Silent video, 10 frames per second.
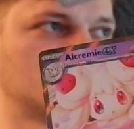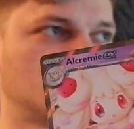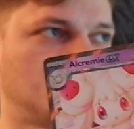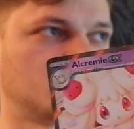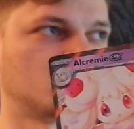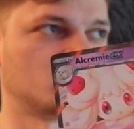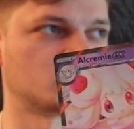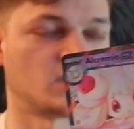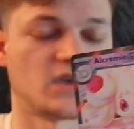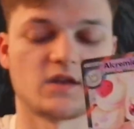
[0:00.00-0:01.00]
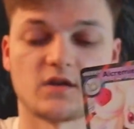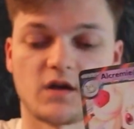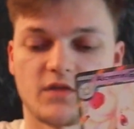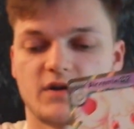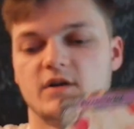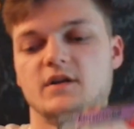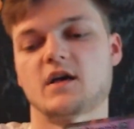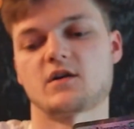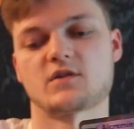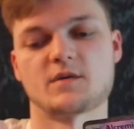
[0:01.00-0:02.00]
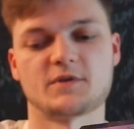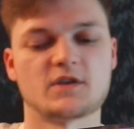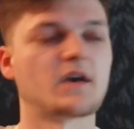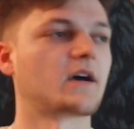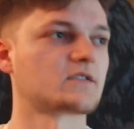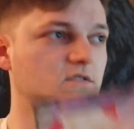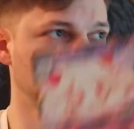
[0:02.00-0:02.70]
Japanese. Another Alcremie EX.